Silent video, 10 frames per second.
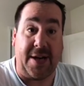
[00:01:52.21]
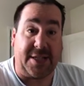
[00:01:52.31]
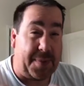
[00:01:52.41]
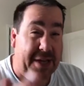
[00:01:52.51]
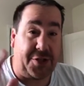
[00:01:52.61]
And
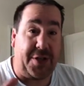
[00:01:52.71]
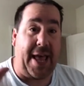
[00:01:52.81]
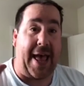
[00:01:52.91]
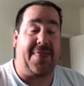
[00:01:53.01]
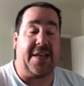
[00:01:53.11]

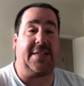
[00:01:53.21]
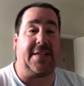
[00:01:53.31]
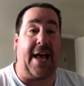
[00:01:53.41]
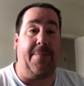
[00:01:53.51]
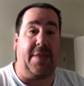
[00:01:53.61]
especially at this
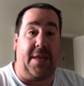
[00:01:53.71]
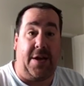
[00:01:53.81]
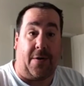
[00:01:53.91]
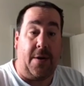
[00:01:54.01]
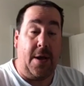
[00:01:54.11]
time of the
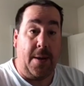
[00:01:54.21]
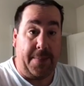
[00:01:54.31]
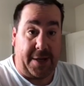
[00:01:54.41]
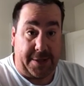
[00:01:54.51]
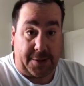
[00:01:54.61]
year,
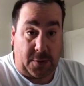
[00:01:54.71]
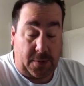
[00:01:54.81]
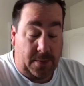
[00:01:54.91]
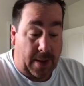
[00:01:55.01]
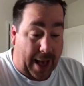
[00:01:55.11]
because
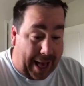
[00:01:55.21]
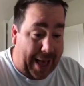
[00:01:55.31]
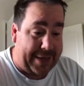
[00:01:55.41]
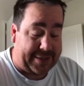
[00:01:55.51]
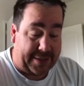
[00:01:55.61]

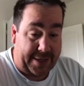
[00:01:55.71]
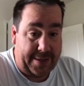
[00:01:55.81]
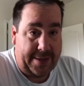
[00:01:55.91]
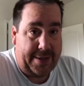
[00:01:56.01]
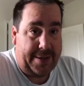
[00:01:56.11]
honestly,